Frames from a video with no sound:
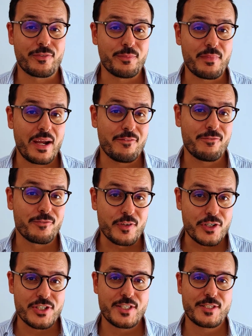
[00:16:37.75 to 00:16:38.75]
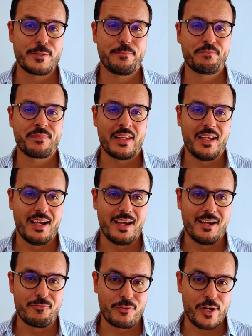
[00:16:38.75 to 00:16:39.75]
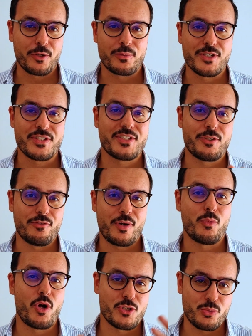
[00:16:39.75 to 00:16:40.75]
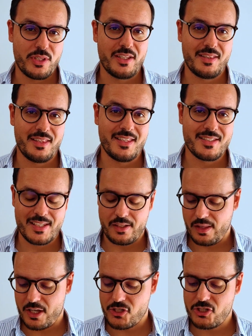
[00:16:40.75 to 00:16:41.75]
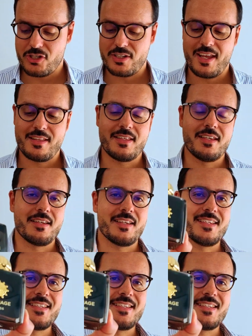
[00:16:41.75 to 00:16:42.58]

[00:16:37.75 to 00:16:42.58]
My first fragrance of Amouage within this collection, and it